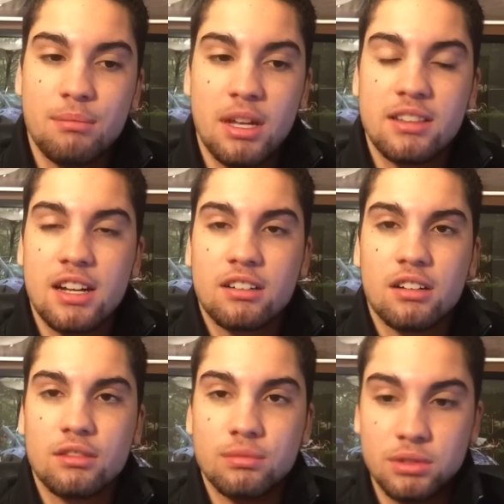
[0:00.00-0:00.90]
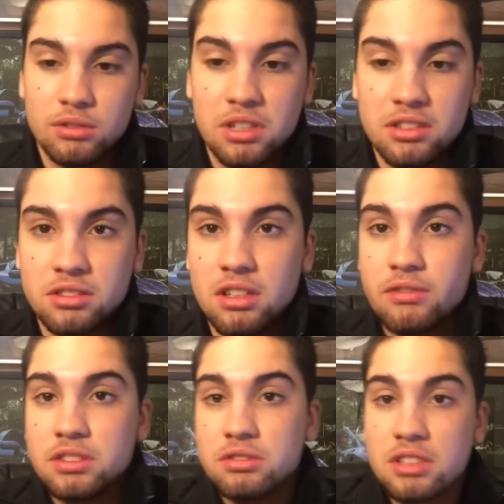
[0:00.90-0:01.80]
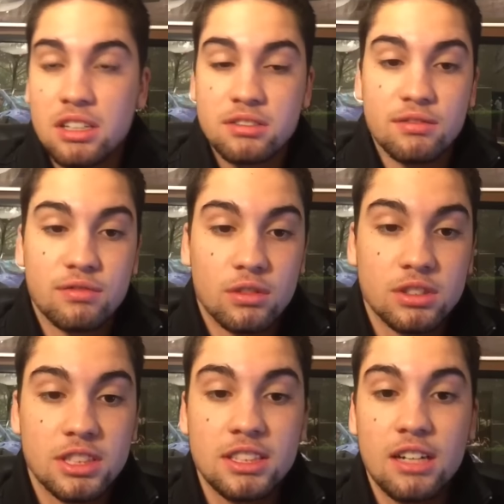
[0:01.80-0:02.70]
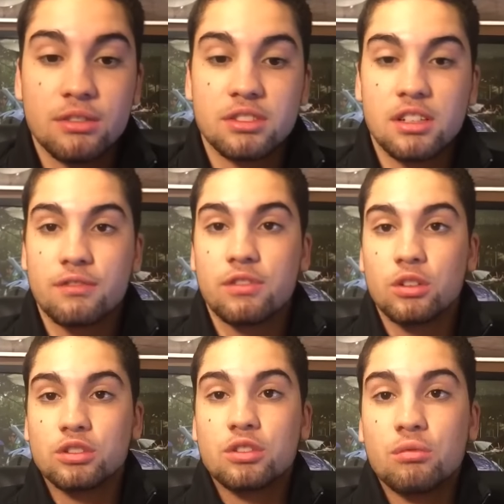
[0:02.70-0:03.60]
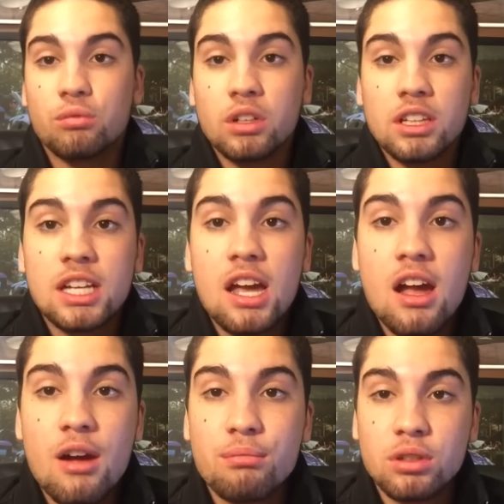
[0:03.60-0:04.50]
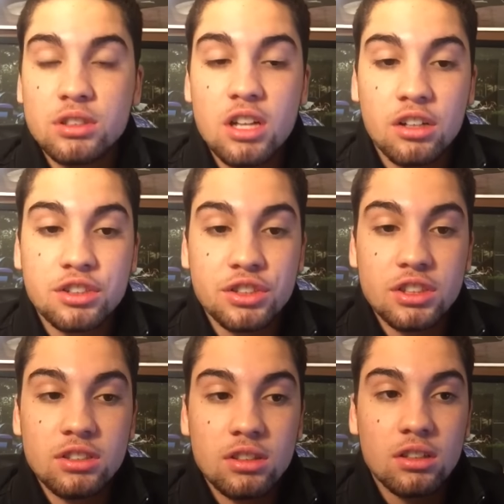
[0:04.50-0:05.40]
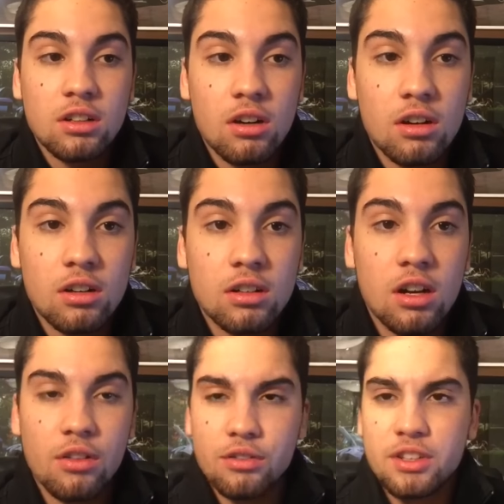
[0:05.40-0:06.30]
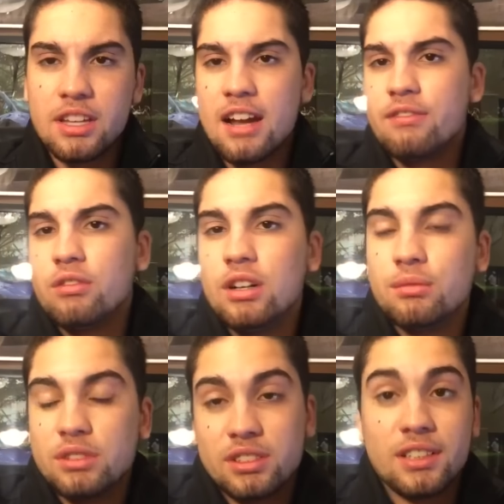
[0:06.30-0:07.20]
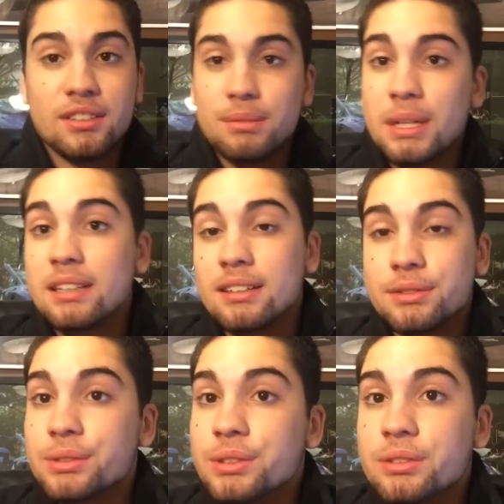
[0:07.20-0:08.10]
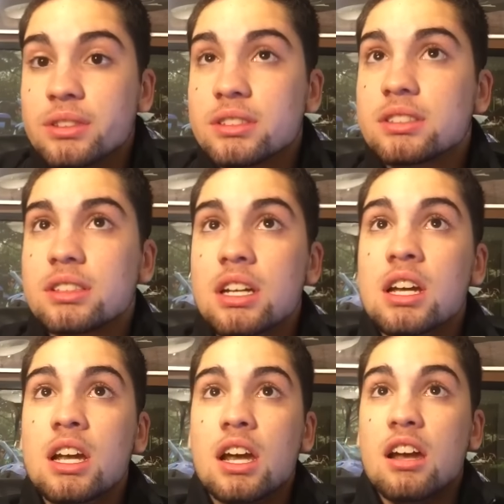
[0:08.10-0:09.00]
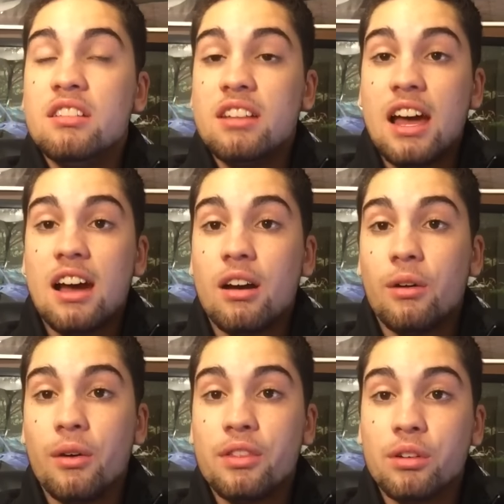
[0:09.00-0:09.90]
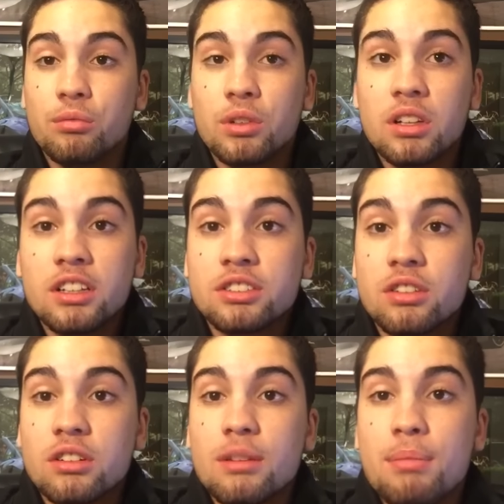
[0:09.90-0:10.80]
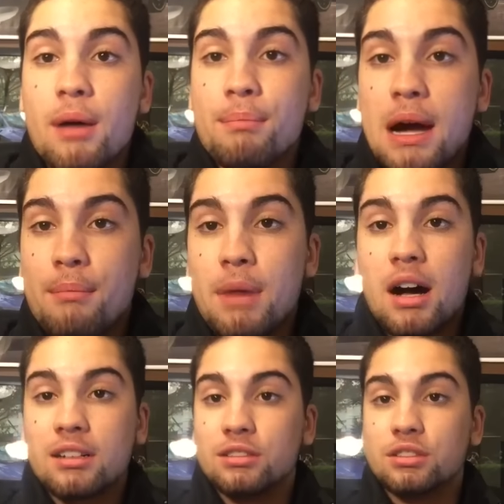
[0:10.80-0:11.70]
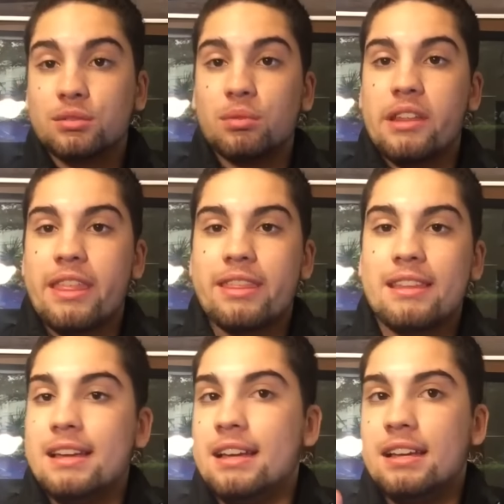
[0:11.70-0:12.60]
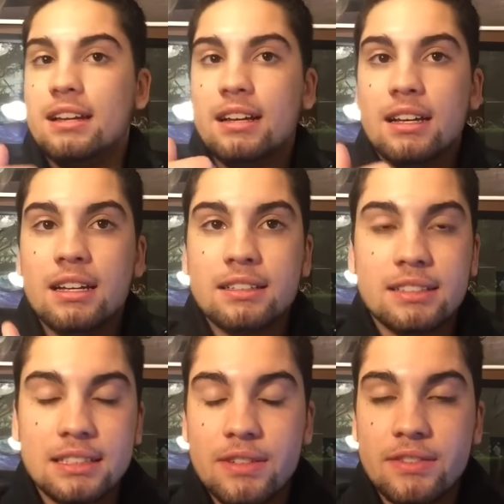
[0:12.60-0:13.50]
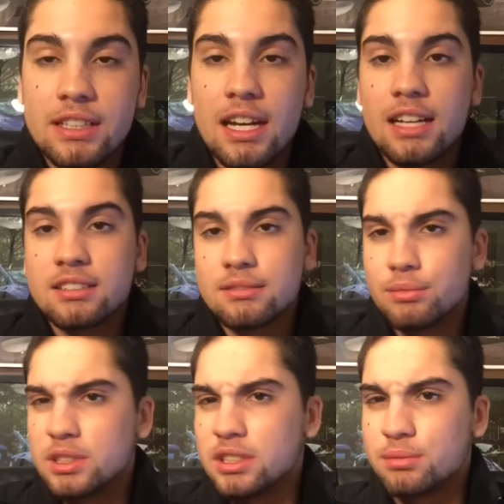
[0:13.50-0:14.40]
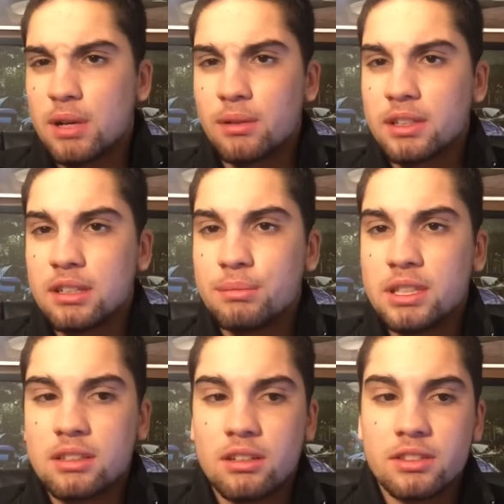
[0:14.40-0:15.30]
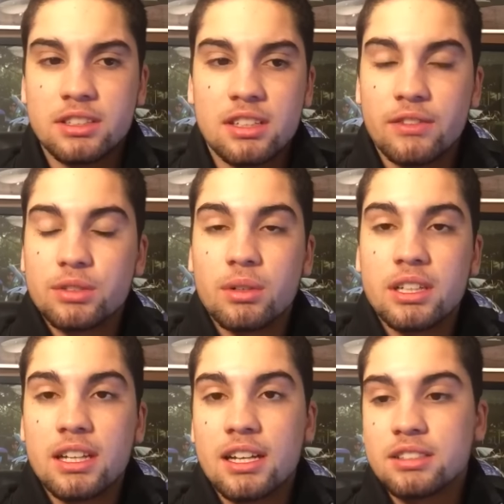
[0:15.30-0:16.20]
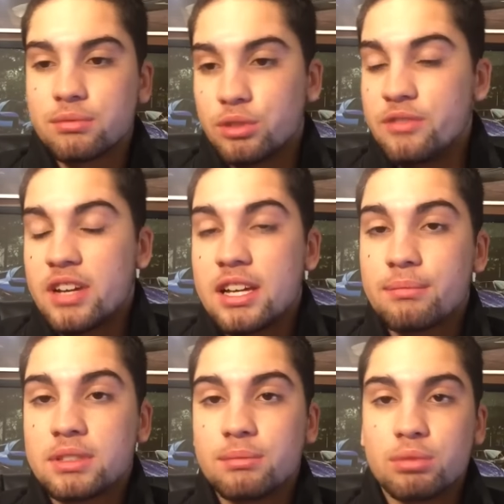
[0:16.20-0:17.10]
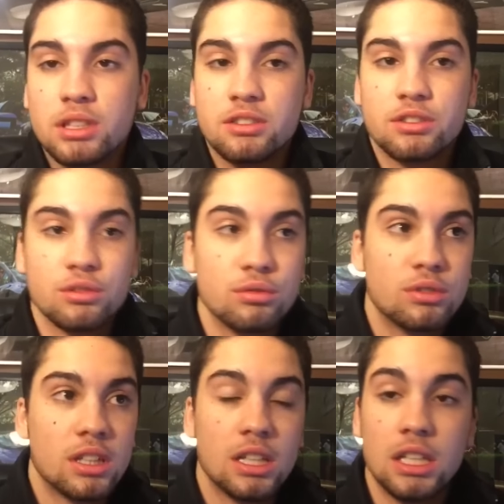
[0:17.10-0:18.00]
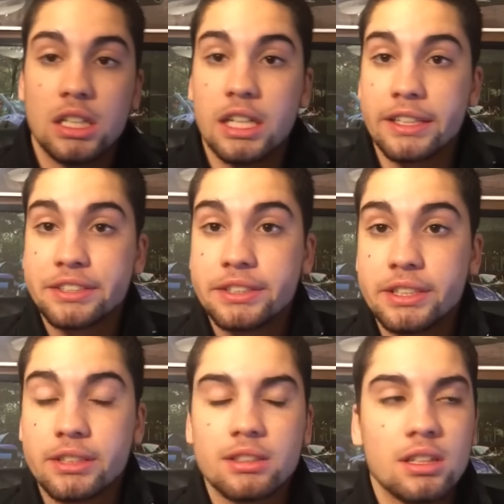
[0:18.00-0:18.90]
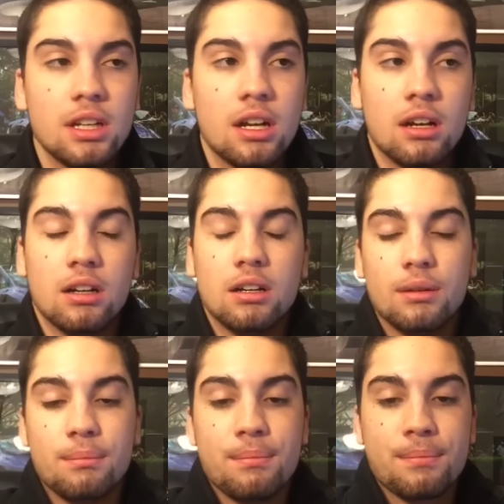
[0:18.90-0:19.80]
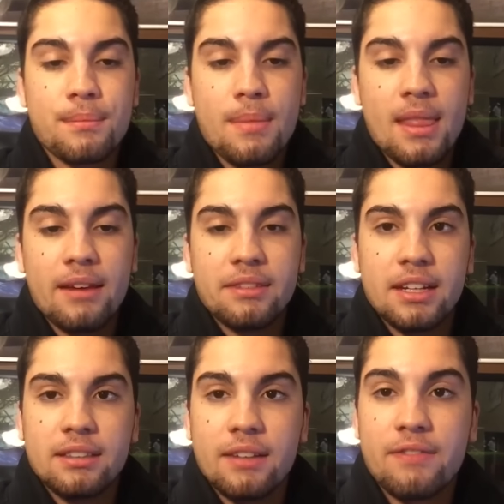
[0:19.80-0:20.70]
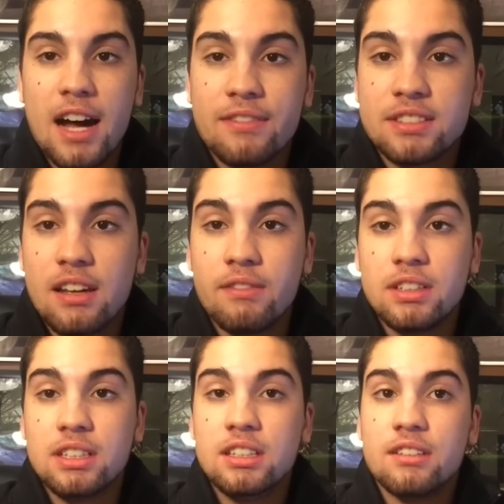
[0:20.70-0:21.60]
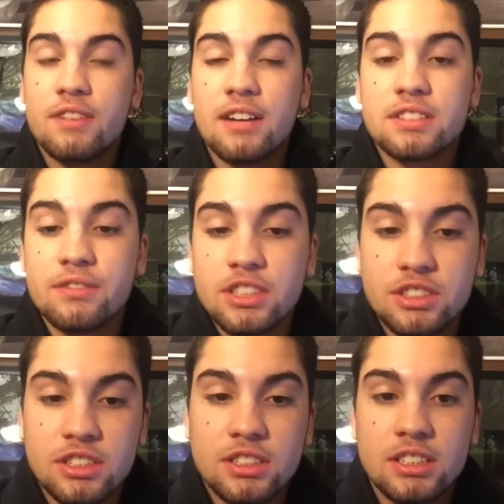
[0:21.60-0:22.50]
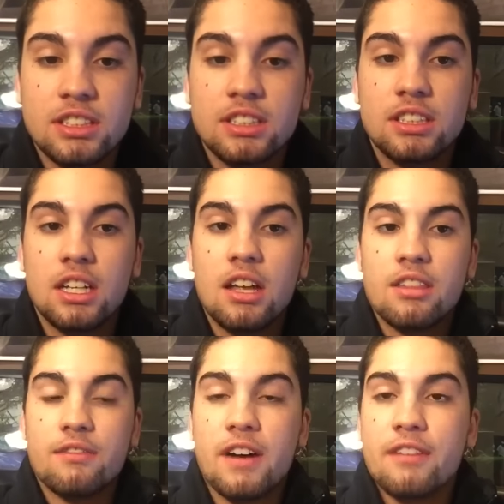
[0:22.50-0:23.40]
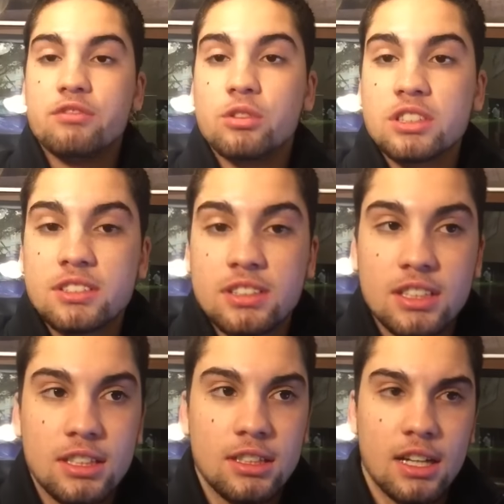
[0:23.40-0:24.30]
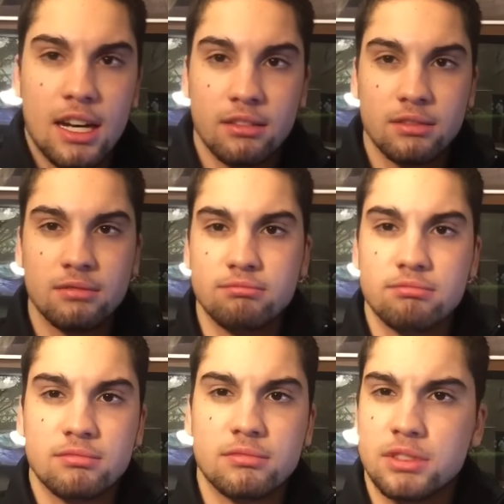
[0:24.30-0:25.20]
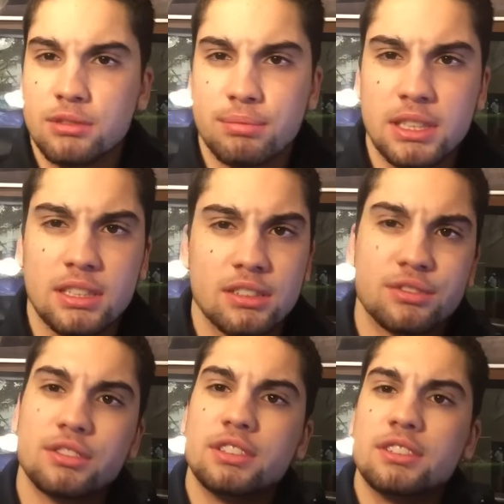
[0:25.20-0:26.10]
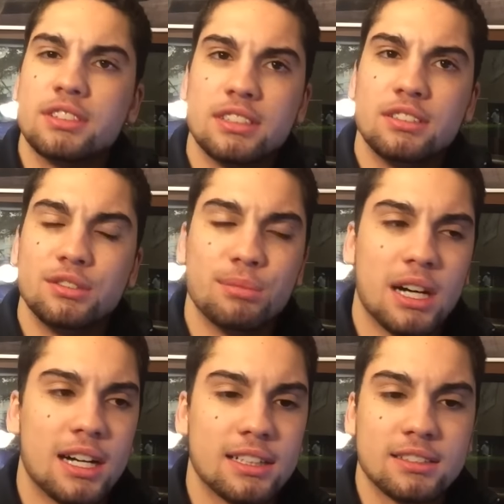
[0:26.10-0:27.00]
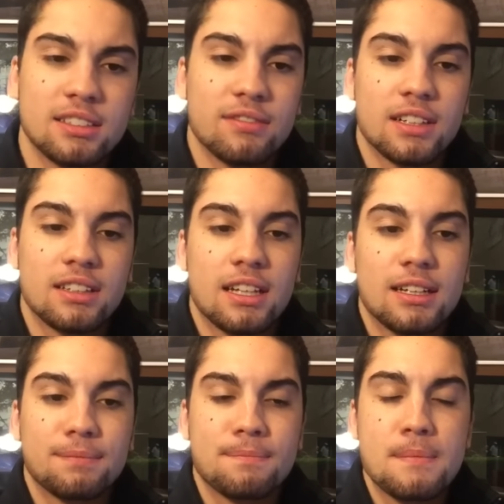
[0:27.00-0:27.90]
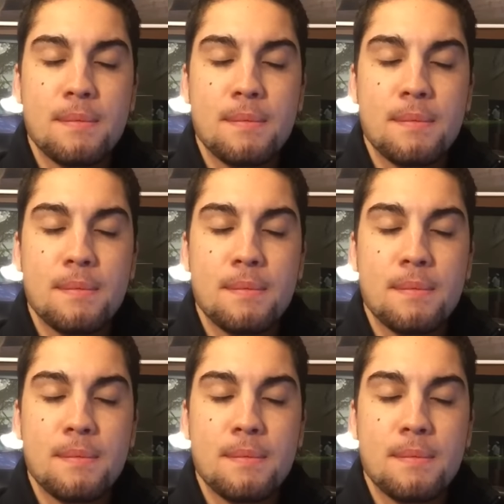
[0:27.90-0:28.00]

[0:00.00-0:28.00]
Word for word: They made that car from 2011 2014. That was their first really production car other than the F1, which they only made 100 units. And now they're really starting to pump out models with the 650S, which is probably going to be called the 720S, revamped pretty soon next year. Um, and then the 570, the 570 GT, the 540C out in European countries and Dubai and stuff like that.